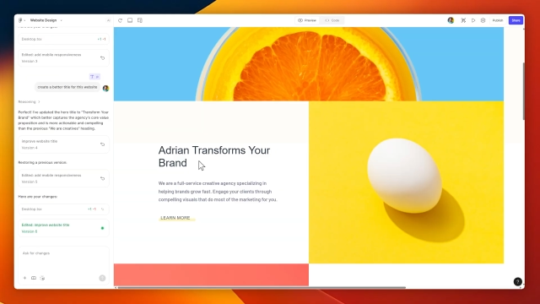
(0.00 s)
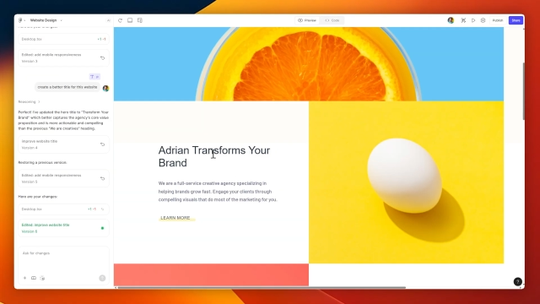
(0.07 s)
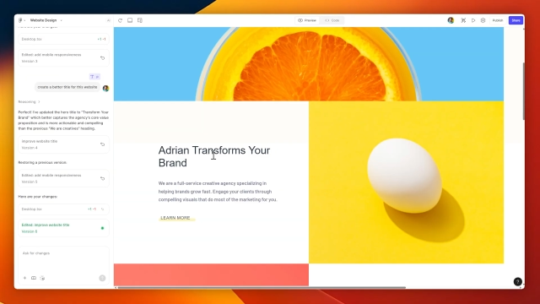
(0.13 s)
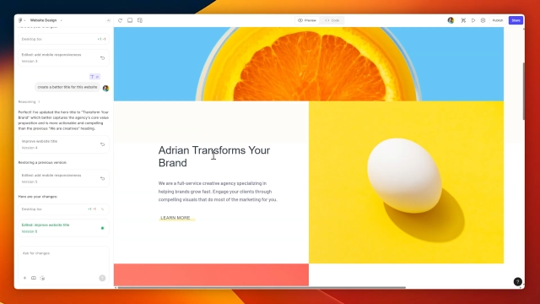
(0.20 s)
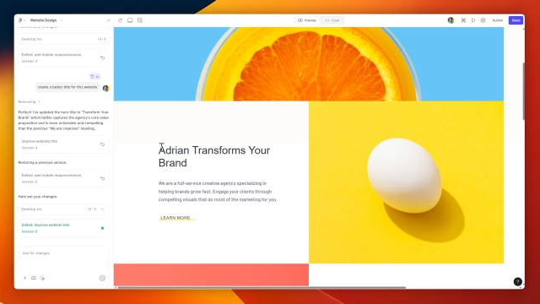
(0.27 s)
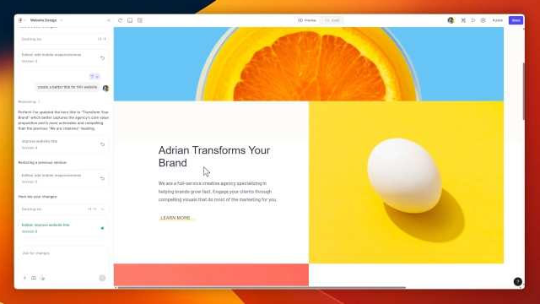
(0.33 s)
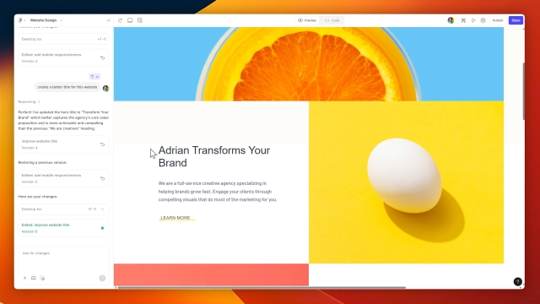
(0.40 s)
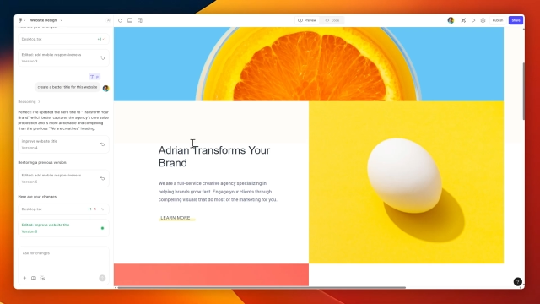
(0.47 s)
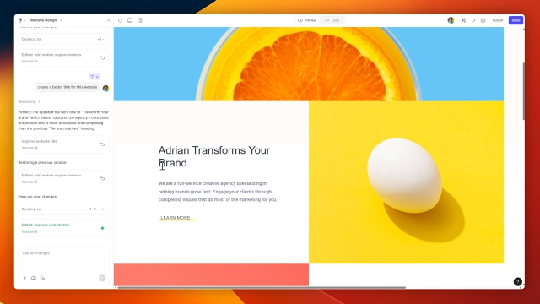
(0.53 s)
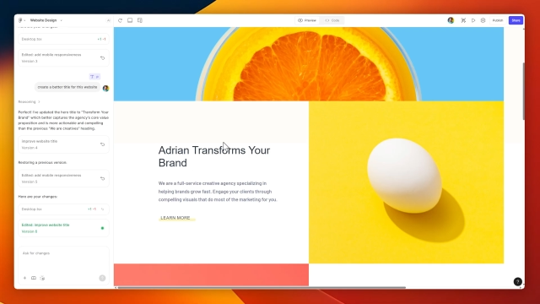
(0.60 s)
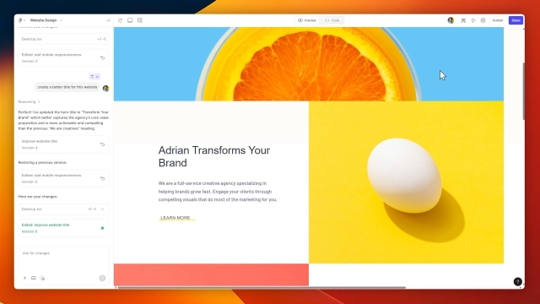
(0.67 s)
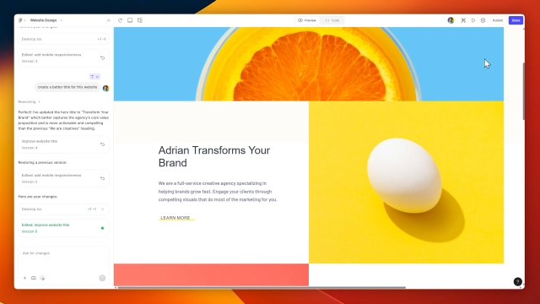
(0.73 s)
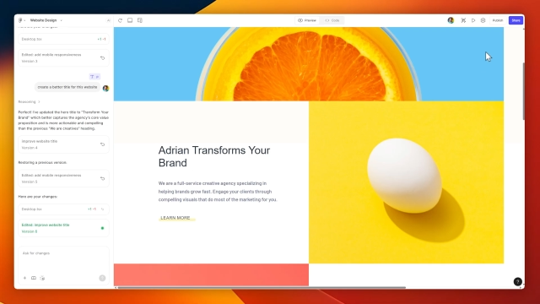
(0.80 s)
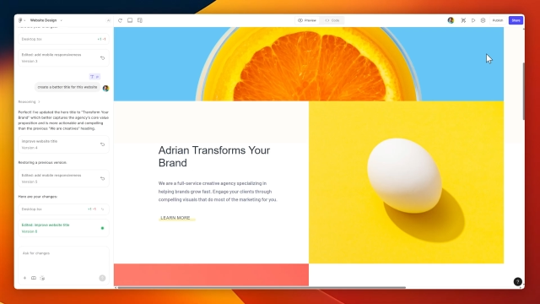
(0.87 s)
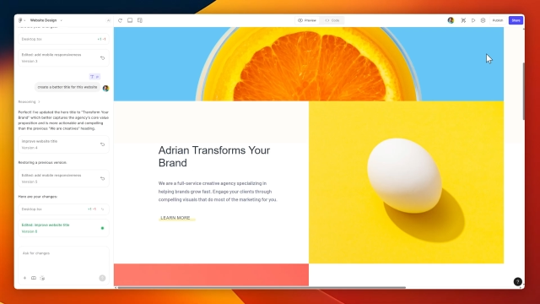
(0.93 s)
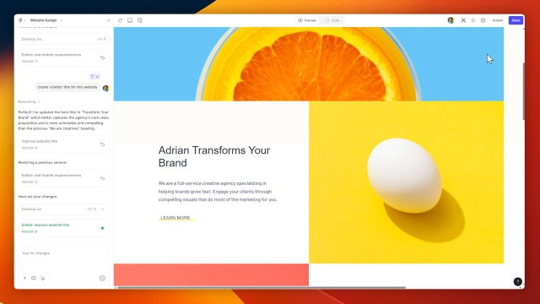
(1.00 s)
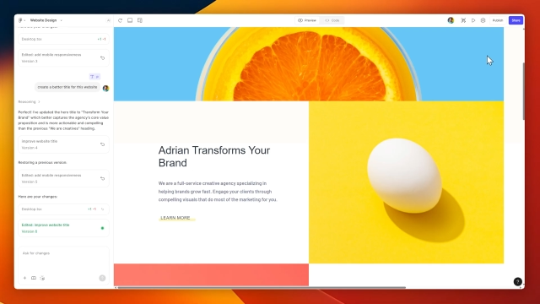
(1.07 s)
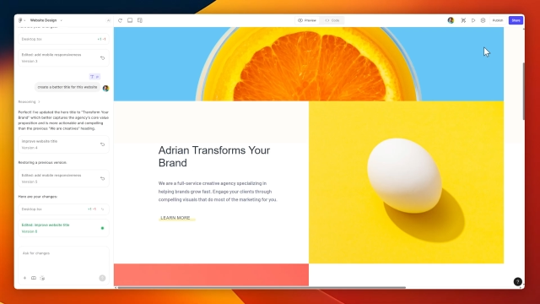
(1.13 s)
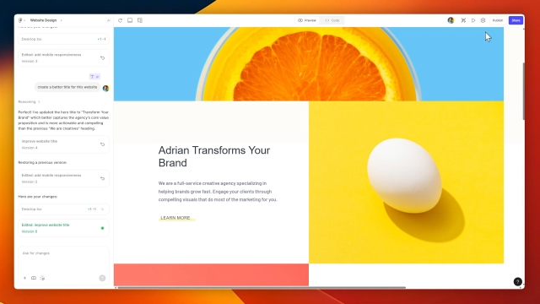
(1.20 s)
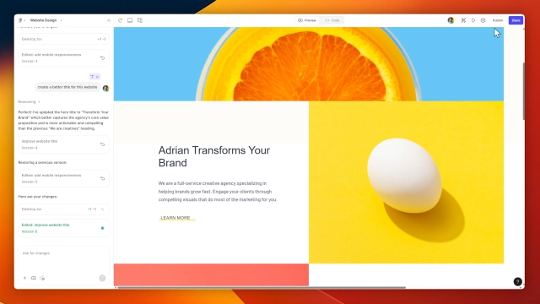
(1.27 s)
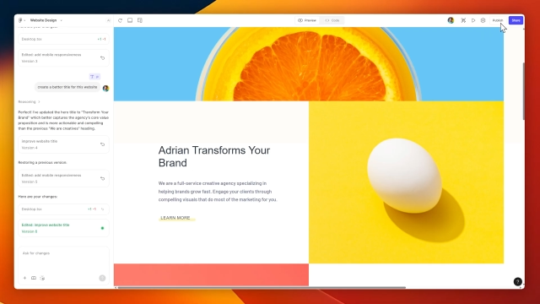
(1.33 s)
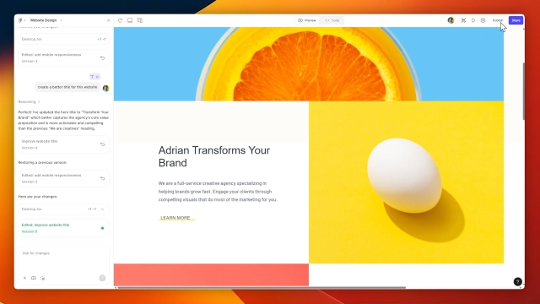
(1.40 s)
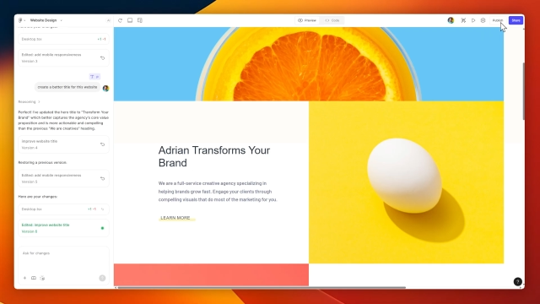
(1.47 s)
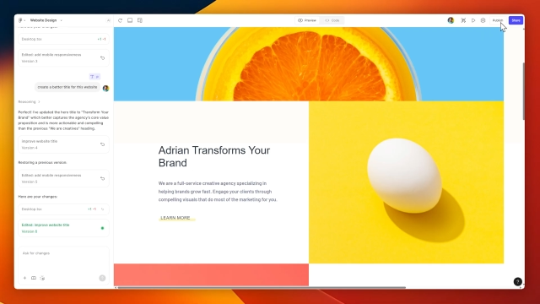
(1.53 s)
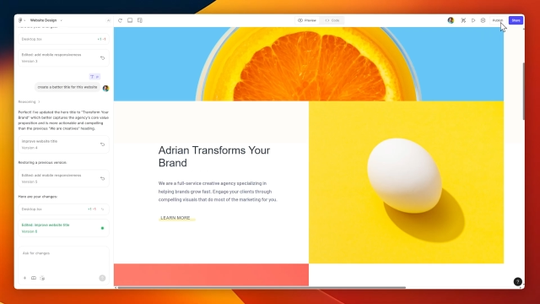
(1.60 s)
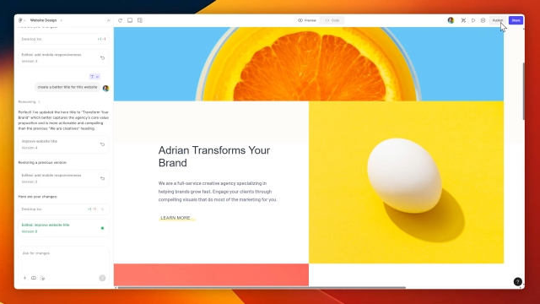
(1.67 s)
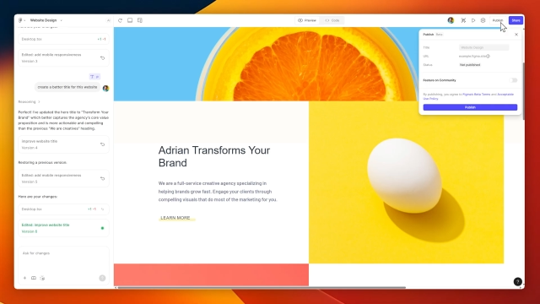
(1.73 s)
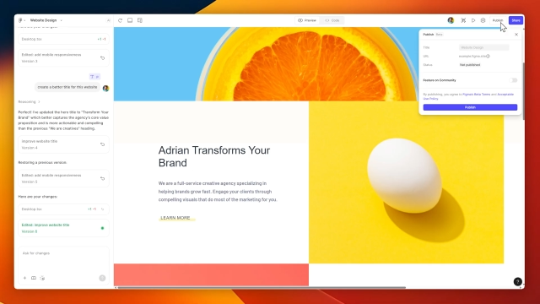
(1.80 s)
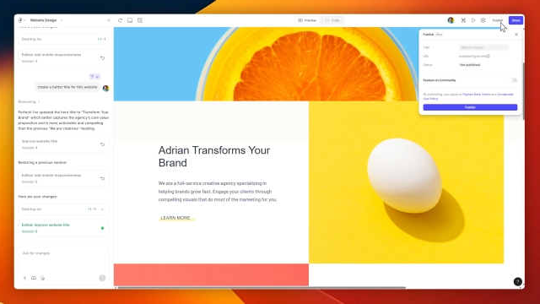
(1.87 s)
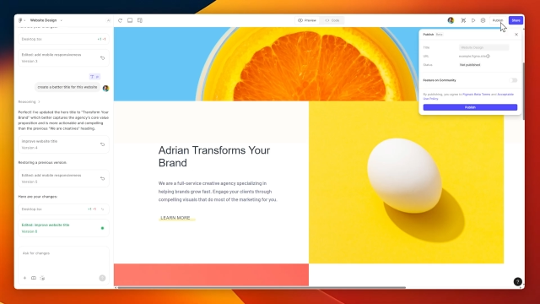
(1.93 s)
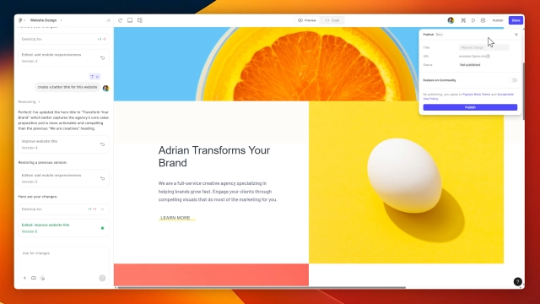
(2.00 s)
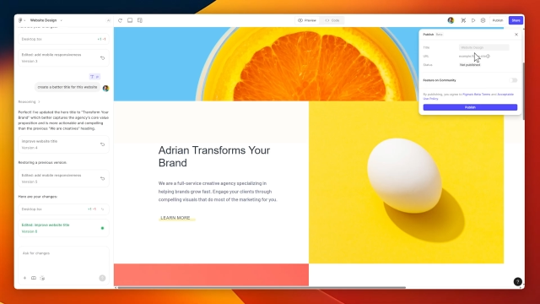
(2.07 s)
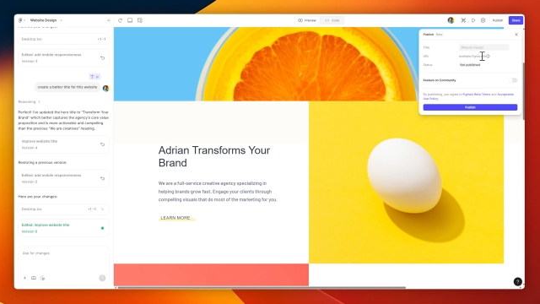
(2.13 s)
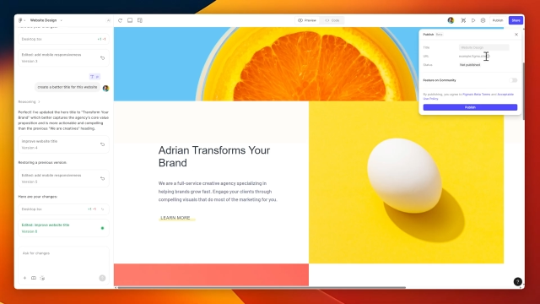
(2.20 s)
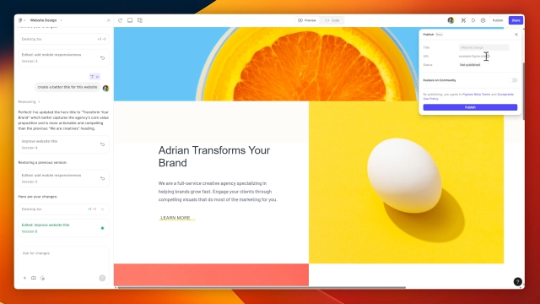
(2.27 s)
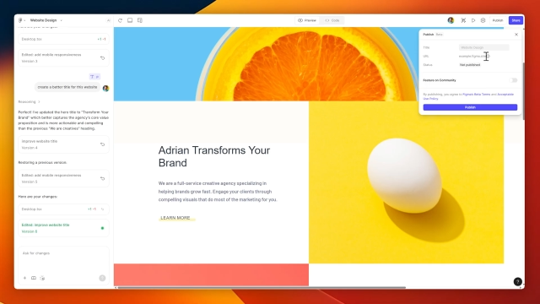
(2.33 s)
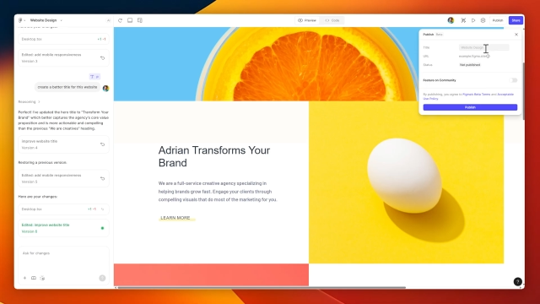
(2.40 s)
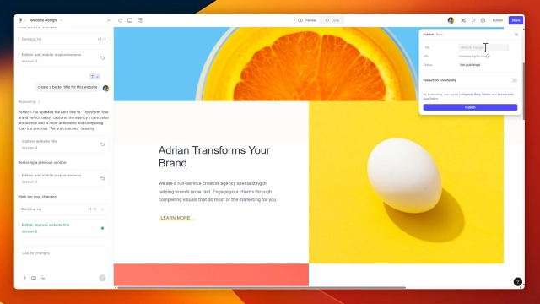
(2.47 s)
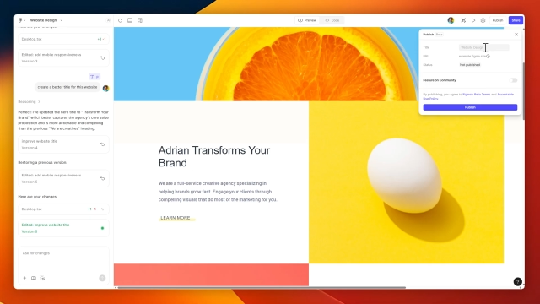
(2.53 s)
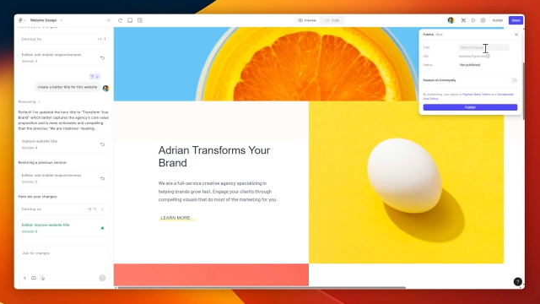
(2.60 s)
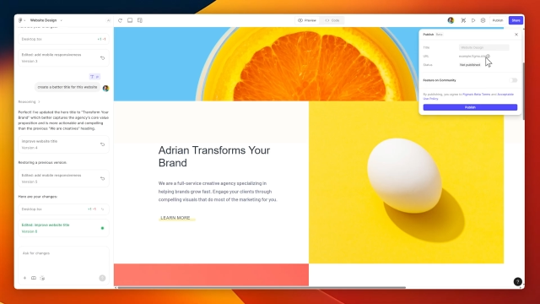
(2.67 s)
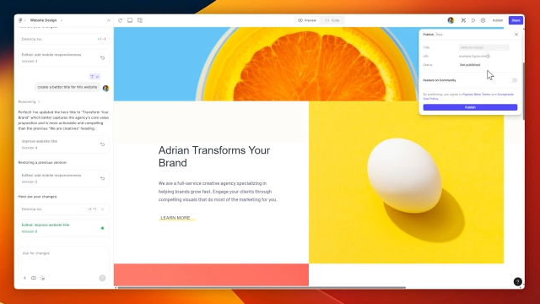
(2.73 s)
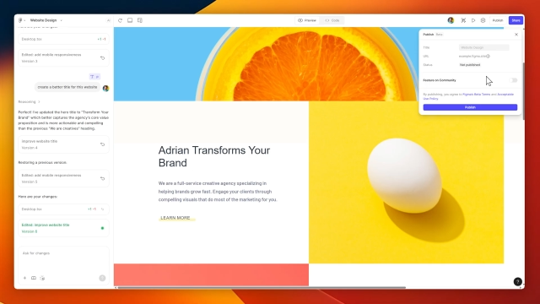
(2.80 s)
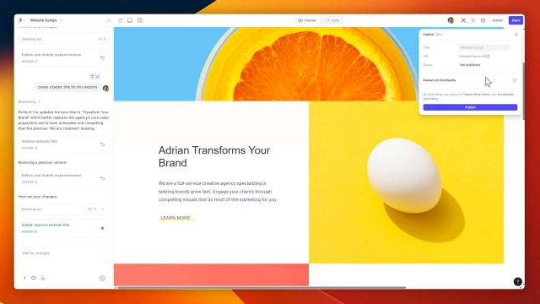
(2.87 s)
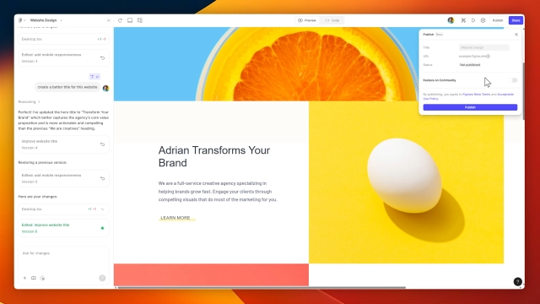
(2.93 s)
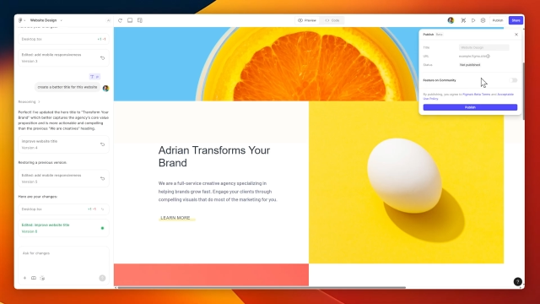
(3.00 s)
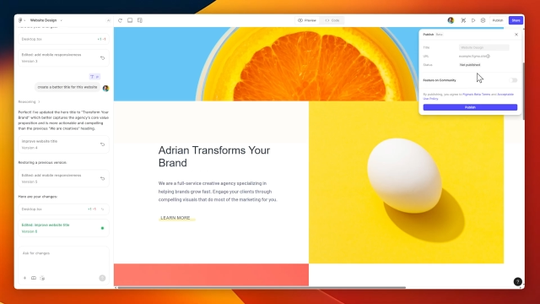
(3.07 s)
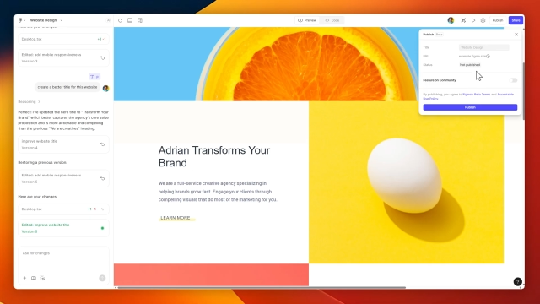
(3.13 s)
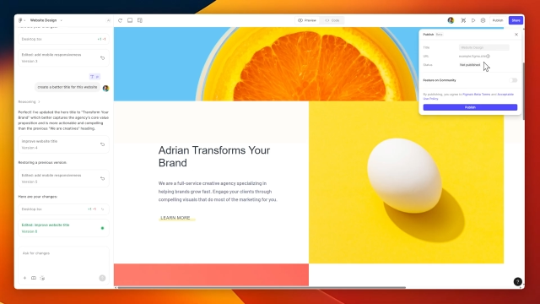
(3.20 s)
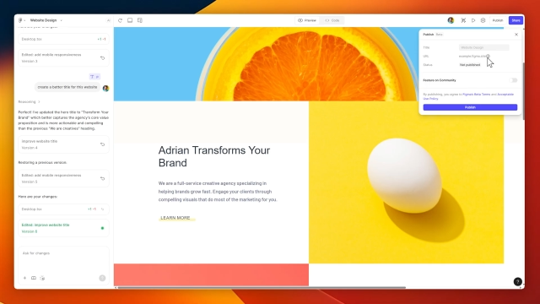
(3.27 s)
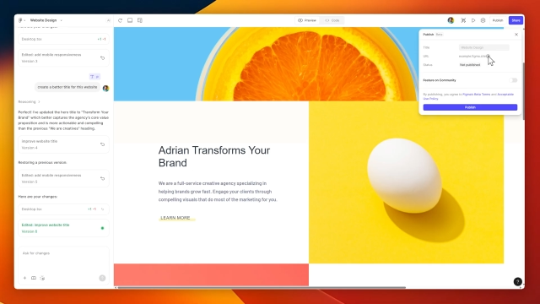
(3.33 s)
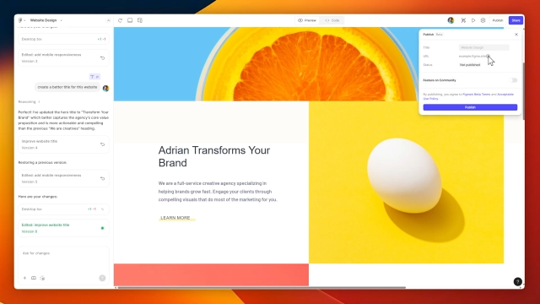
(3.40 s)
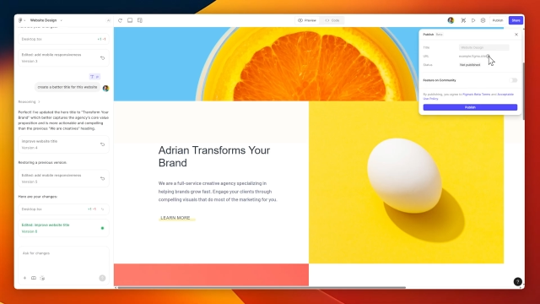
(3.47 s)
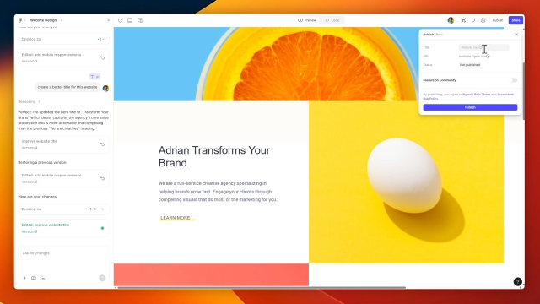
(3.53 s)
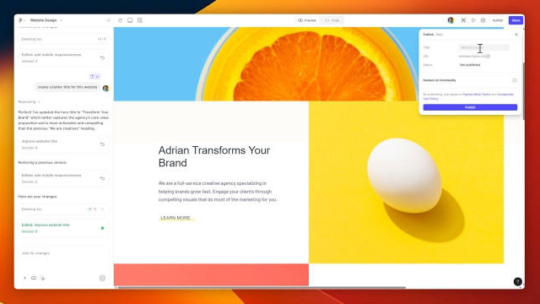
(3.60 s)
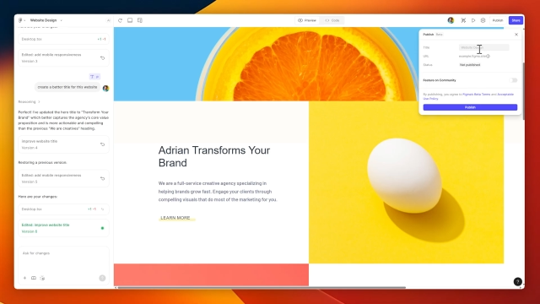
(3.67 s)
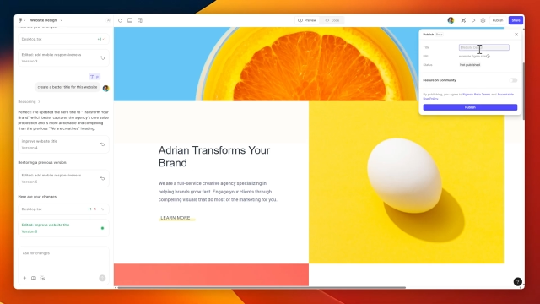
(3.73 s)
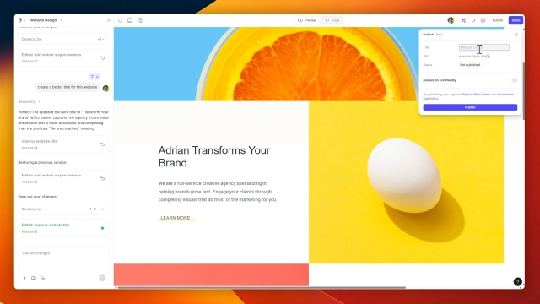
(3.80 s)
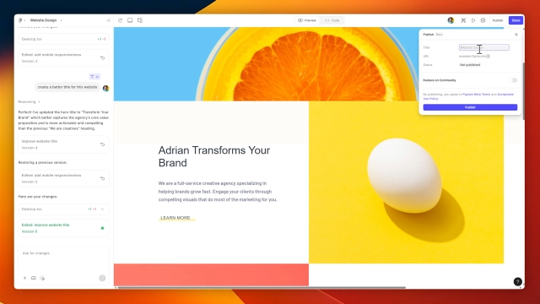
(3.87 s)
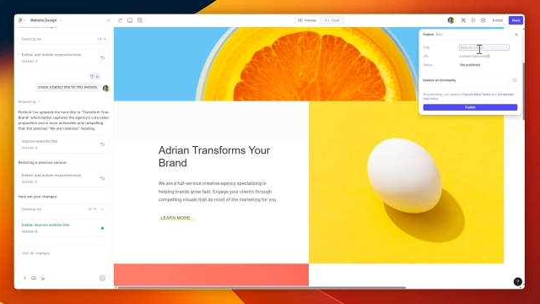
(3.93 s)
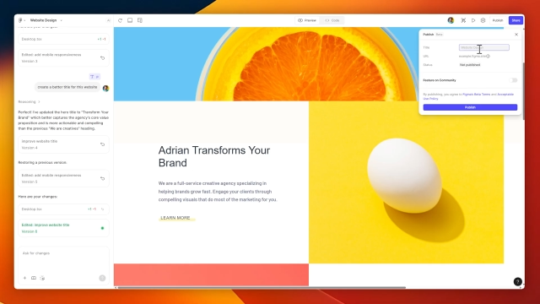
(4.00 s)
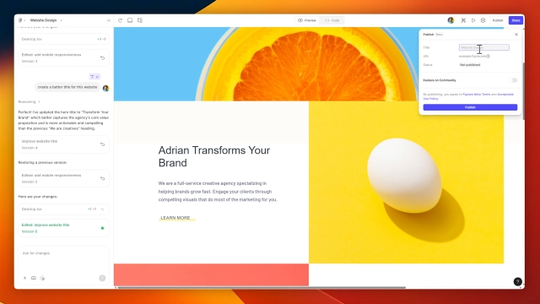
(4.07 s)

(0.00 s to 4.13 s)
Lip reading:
(no speaker visible)